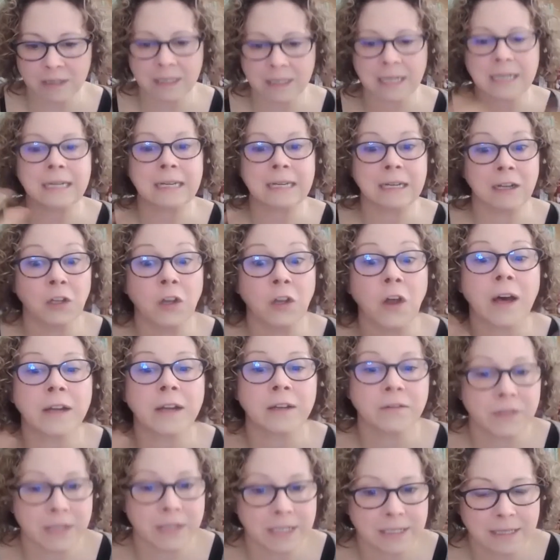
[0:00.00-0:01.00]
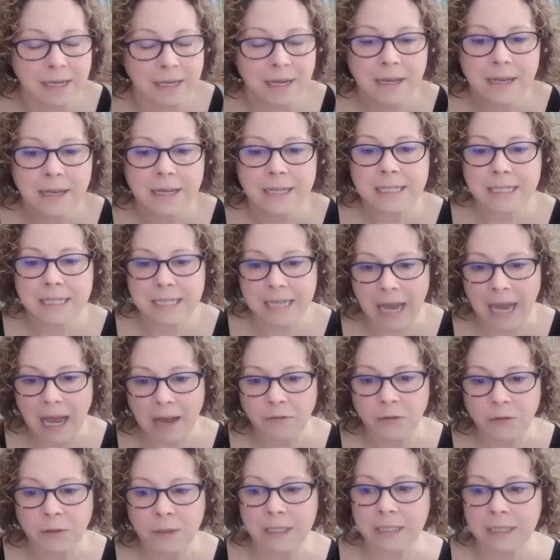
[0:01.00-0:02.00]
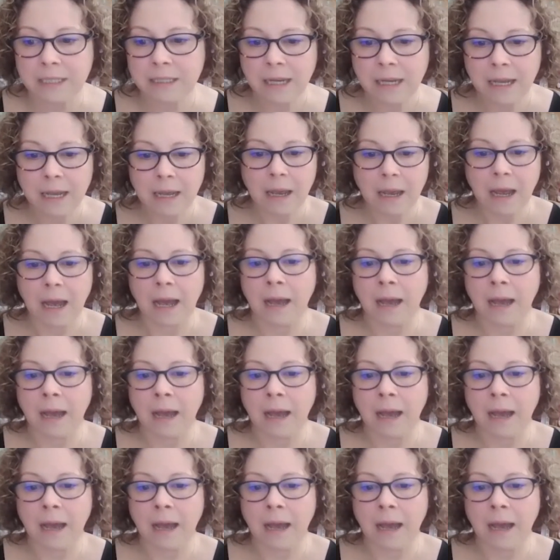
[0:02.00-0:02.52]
So they need a lot of this scaffolding.